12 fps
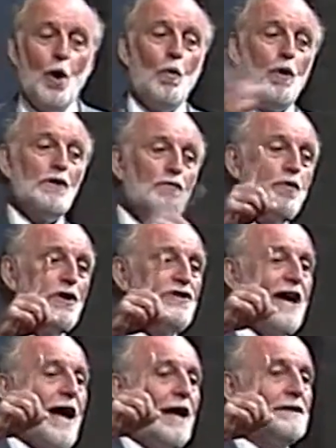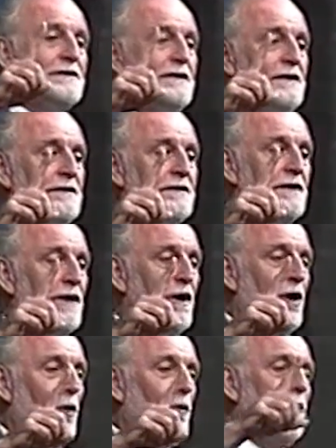What have we done
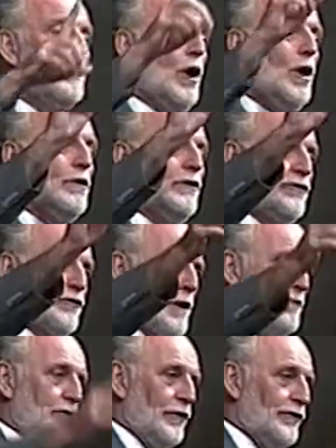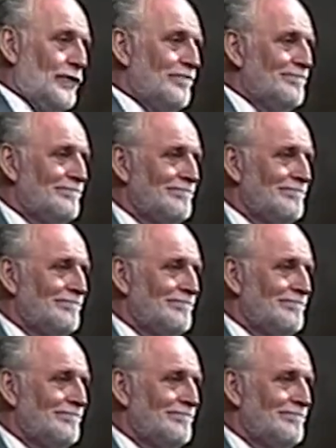with the Holy Scriptures?